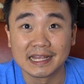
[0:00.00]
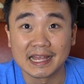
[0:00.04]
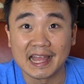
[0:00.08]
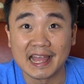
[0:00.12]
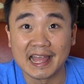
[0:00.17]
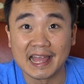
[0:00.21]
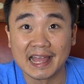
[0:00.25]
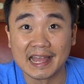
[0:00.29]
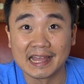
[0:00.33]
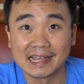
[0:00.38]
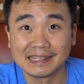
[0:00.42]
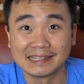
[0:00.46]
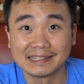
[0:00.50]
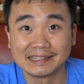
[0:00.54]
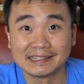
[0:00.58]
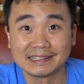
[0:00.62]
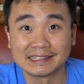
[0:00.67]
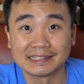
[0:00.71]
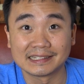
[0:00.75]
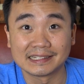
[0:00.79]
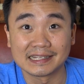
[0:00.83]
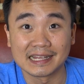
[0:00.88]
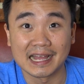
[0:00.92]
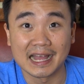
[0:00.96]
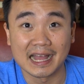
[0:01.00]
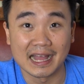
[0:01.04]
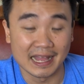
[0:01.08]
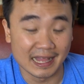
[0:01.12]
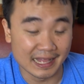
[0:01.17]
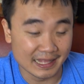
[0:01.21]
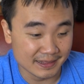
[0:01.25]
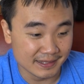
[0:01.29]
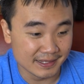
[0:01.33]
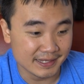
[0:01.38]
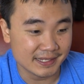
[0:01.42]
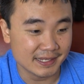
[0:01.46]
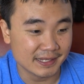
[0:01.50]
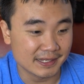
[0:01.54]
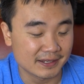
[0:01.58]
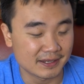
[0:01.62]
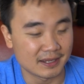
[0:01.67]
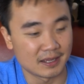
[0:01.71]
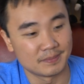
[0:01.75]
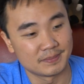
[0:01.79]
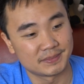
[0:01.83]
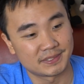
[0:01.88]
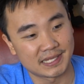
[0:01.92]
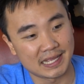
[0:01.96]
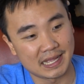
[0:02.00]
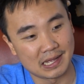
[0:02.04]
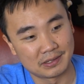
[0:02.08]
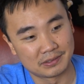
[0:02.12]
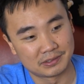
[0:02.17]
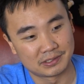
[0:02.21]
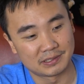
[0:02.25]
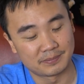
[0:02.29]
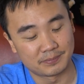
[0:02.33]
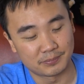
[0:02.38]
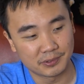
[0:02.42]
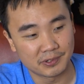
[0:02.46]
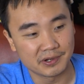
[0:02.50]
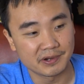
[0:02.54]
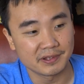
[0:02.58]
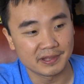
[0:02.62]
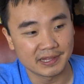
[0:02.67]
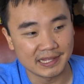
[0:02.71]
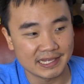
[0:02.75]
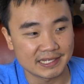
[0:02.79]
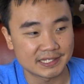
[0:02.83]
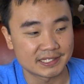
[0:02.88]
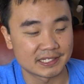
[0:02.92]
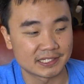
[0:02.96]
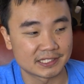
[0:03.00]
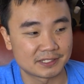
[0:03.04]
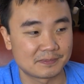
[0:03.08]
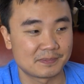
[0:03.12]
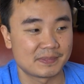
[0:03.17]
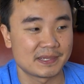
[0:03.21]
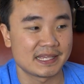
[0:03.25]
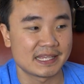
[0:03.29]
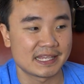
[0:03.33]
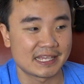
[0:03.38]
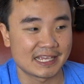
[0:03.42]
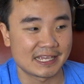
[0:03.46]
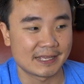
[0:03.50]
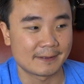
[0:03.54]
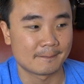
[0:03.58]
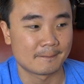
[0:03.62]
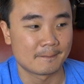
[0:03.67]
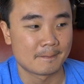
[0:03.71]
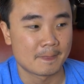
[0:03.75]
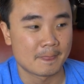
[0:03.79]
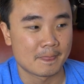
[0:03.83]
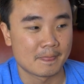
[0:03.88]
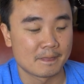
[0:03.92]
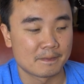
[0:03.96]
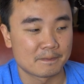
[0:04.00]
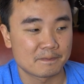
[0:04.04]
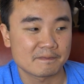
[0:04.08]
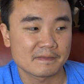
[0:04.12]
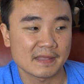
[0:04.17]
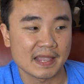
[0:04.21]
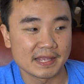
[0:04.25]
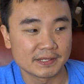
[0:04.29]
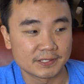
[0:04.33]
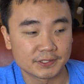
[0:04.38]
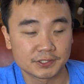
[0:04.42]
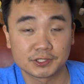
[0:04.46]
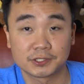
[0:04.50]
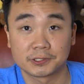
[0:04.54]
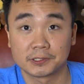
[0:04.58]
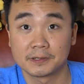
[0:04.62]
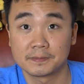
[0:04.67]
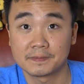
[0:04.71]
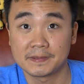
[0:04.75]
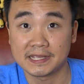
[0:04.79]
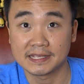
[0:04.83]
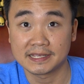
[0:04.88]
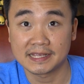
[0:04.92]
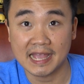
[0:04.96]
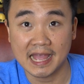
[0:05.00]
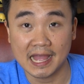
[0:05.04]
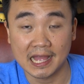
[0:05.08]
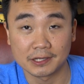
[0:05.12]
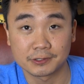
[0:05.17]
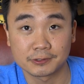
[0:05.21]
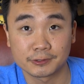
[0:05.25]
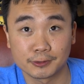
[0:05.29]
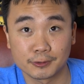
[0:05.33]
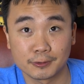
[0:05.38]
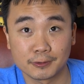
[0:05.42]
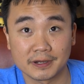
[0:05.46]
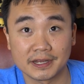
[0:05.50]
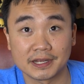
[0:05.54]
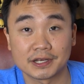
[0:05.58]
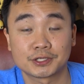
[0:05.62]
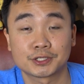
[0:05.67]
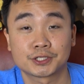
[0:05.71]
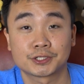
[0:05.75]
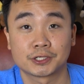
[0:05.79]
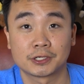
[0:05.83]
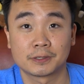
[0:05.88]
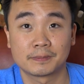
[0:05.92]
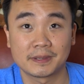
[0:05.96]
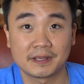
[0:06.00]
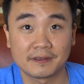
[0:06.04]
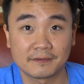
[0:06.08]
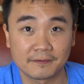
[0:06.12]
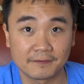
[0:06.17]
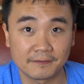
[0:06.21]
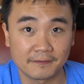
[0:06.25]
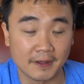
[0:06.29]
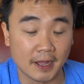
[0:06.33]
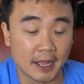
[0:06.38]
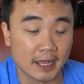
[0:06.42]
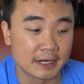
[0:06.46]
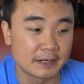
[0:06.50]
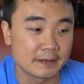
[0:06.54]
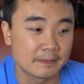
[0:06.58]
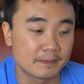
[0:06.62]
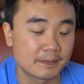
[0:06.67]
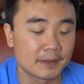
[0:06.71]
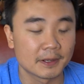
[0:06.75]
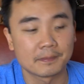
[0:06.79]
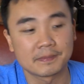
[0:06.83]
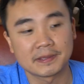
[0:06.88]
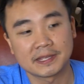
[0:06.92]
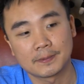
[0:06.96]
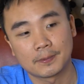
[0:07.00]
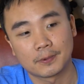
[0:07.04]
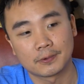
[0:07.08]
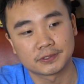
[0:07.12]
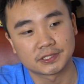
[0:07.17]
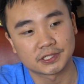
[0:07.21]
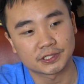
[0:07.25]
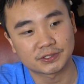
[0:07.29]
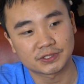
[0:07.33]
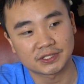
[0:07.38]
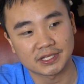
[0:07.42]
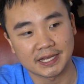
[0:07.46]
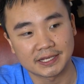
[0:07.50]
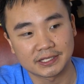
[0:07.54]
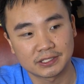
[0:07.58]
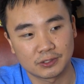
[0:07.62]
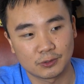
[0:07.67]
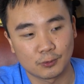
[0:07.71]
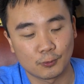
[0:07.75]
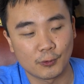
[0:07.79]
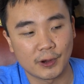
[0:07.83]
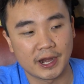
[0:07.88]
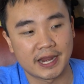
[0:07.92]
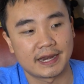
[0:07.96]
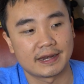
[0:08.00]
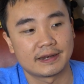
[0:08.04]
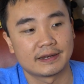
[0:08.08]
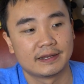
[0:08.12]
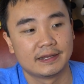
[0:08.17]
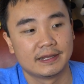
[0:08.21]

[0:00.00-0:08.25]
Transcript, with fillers: And I think it comes down to pre-releases being it should be casual, it should be fun, but people just like to win.